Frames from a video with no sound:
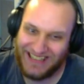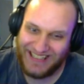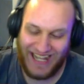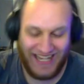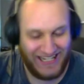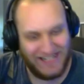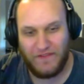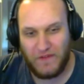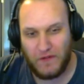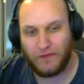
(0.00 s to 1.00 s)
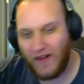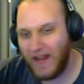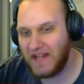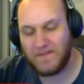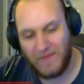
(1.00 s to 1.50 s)
I get a few
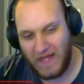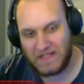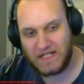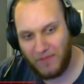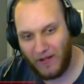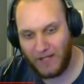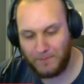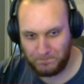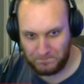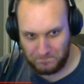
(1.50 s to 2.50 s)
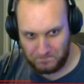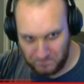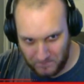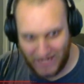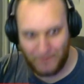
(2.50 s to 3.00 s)
frags from that spot.
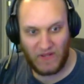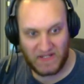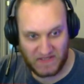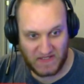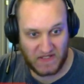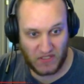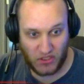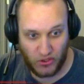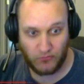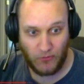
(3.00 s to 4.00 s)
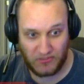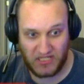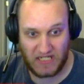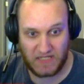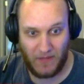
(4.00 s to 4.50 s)
And plus, this is a good
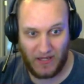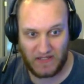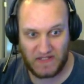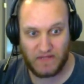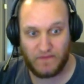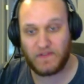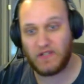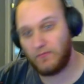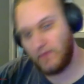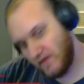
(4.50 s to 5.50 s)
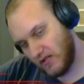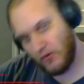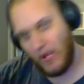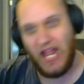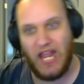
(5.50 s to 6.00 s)
rotate spot. Because if they go
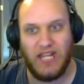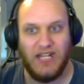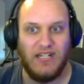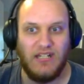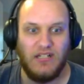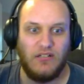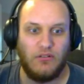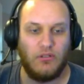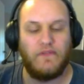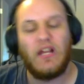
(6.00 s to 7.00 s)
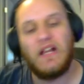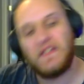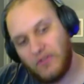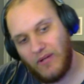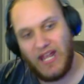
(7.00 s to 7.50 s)
A, or if you guys
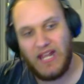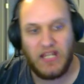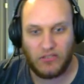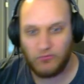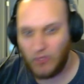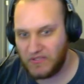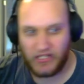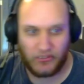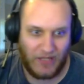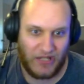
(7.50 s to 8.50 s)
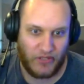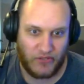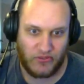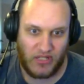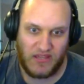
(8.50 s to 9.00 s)
go A, he can rotate around
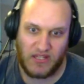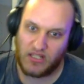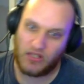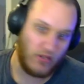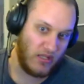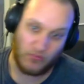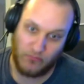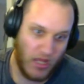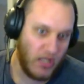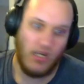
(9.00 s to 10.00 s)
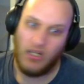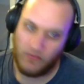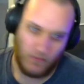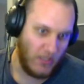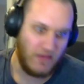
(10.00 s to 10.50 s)
underneath. He can go either mid.
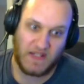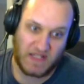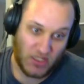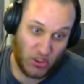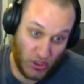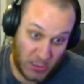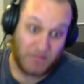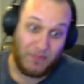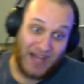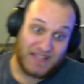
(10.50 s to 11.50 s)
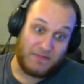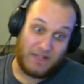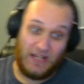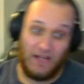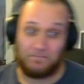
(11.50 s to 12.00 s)
But this is a good spot to
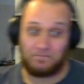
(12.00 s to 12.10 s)
get.